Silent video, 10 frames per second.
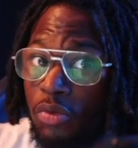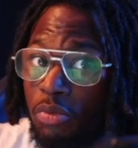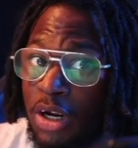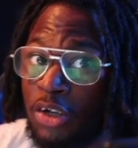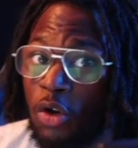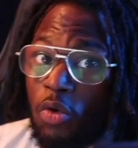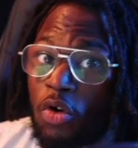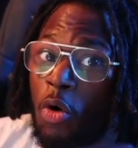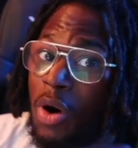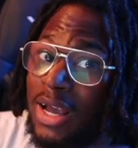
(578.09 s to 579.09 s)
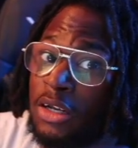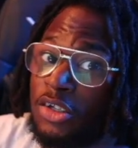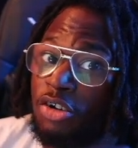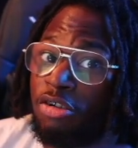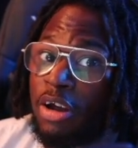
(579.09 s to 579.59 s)
Man don't go against
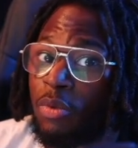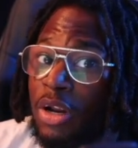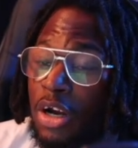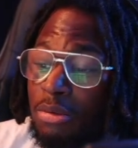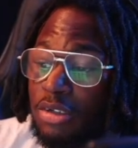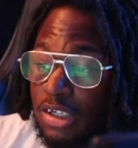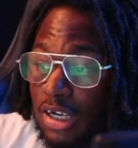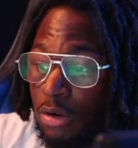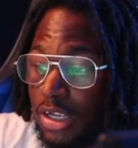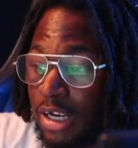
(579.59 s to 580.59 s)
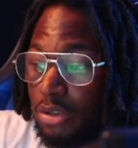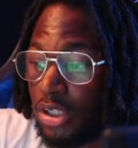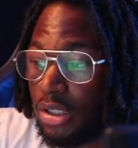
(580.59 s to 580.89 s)
the grain when it comes to sound type shit.